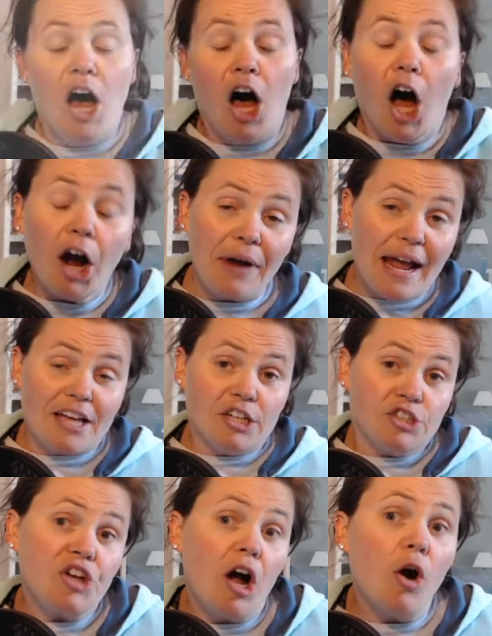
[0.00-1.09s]
All right,
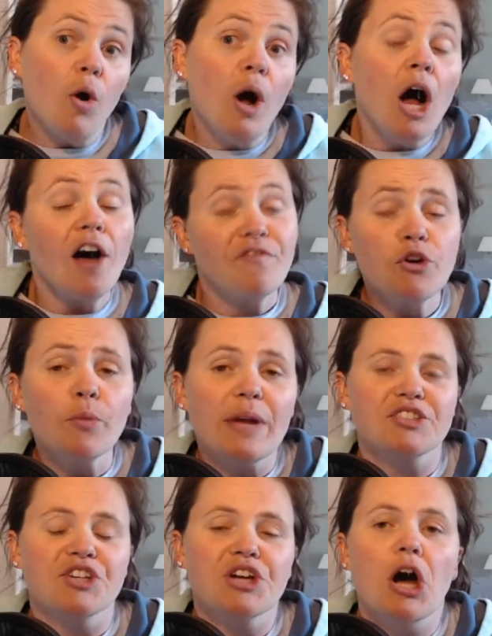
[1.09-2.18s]
so a few weeks
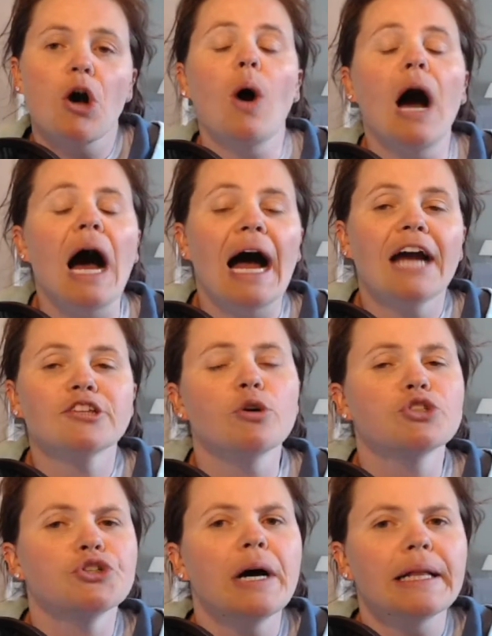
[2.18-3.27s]
ago, I told
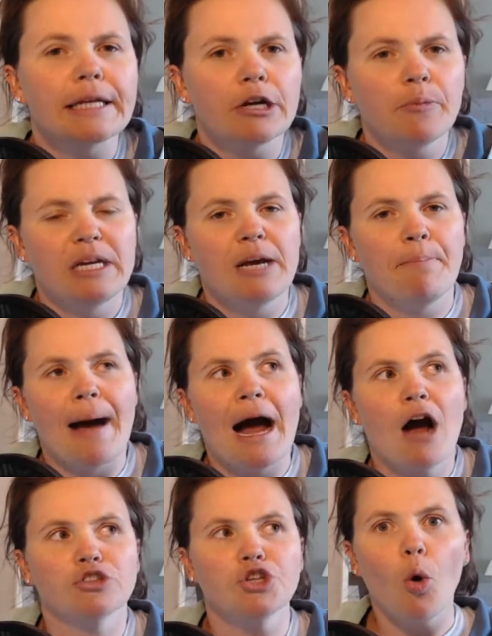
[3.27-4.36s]
you a little bit
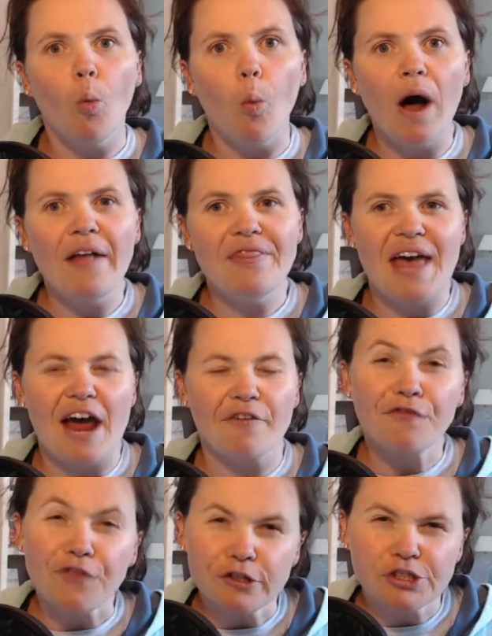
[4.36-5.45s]
about what that
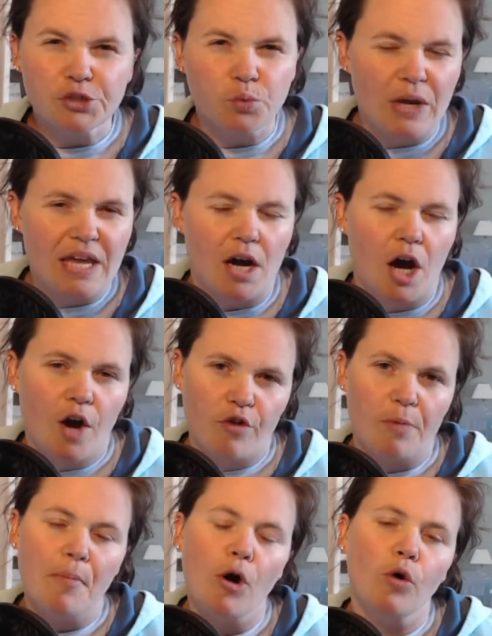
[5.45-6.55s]
first week of
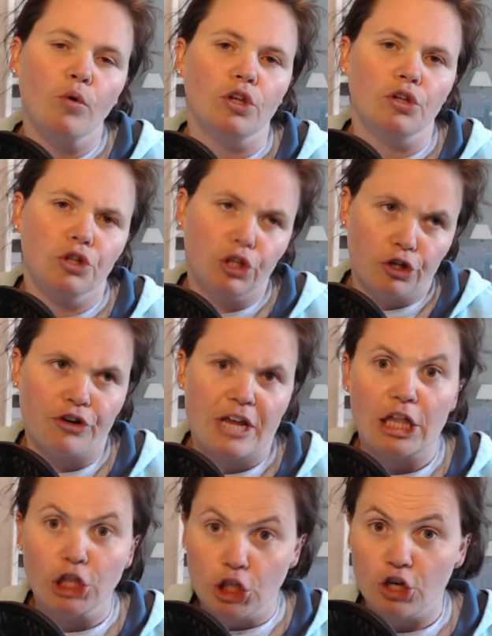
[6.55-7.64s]
remote learning
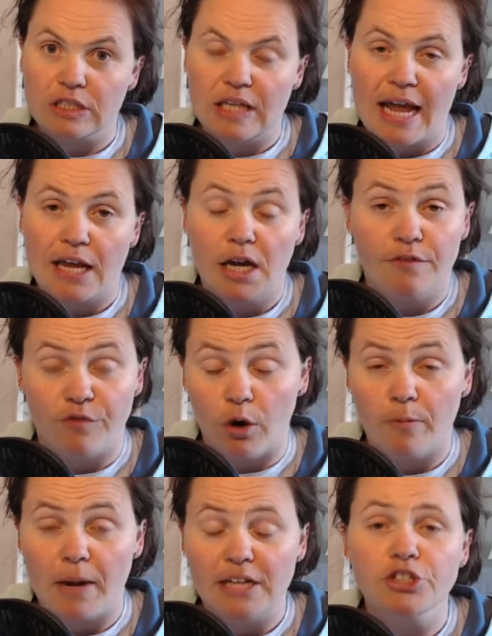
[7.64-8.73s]
looked like for
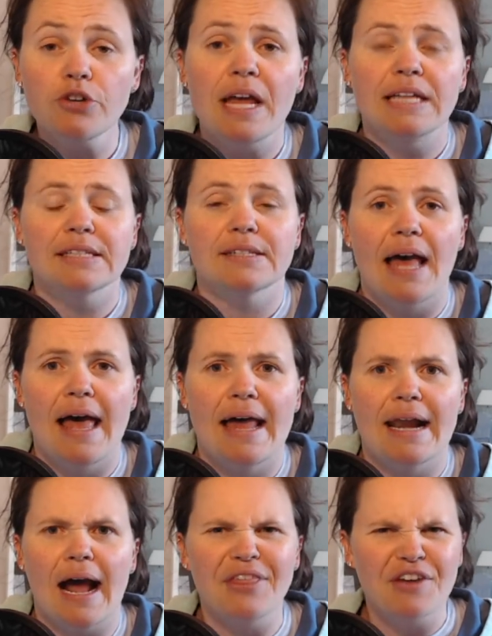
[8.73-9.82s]
my students. And
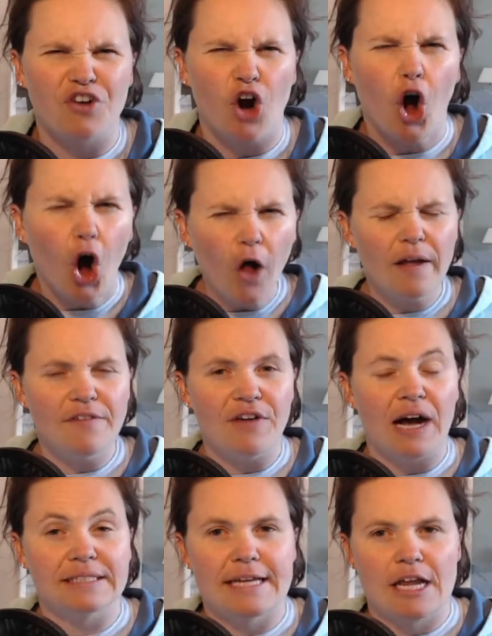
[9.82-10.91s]
I think for all of
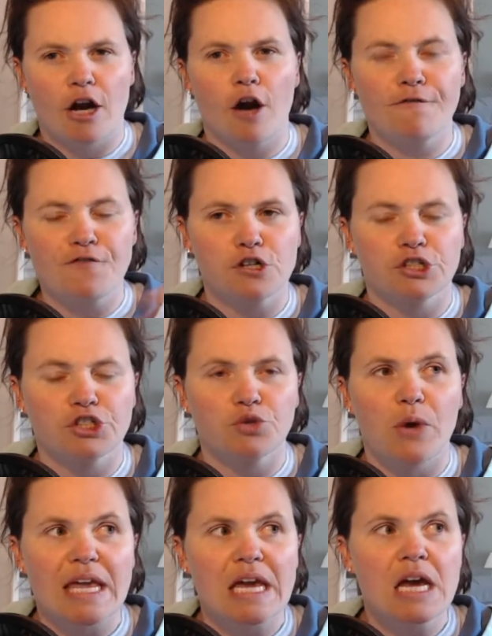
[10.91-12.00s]
us in our first week,